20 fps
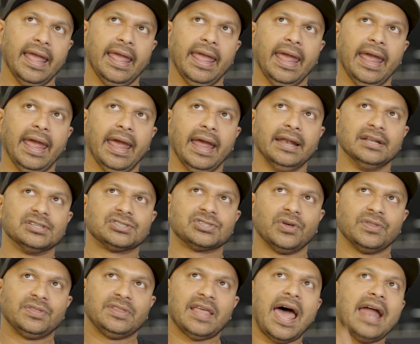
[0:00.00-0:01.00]
And
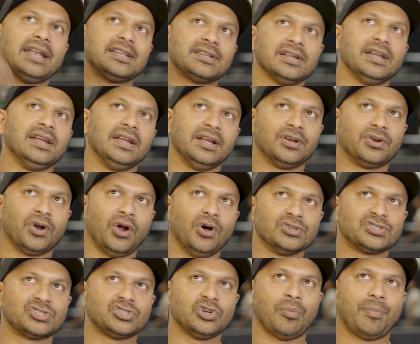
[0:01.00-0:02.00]
so that
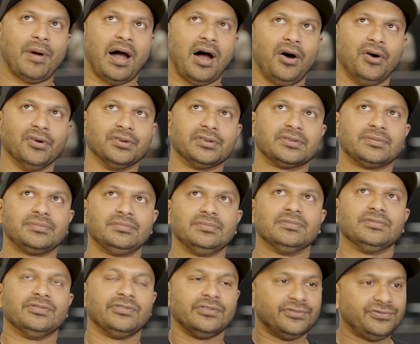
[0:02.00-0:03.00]
grows to about
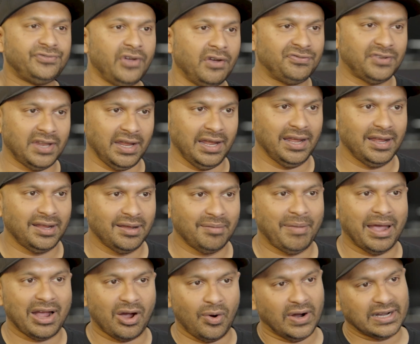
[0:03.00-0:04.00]
50
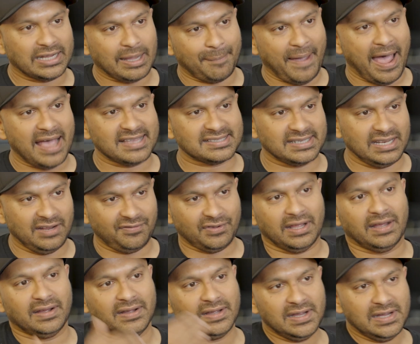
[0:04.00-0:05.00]
megawatt capacity
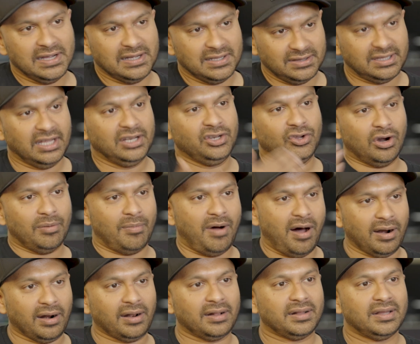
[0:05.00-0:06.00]
for the newer
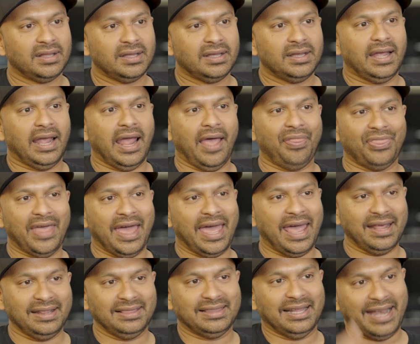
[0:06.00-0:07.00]
model. And
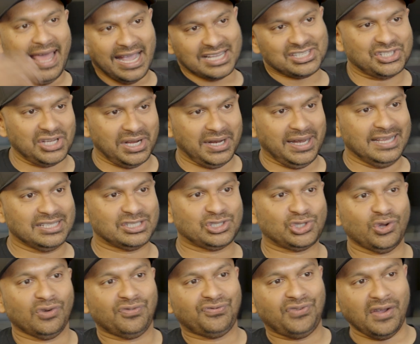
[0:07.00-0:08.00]
then the next year is
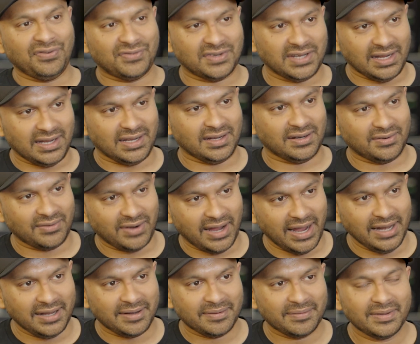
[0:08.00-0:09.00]
250,
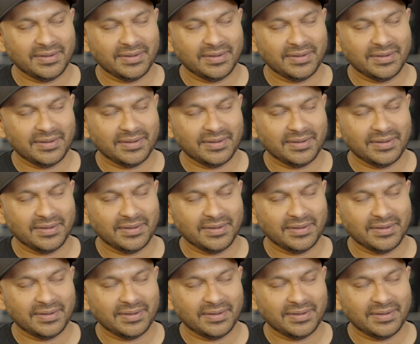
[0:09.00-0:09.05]
right?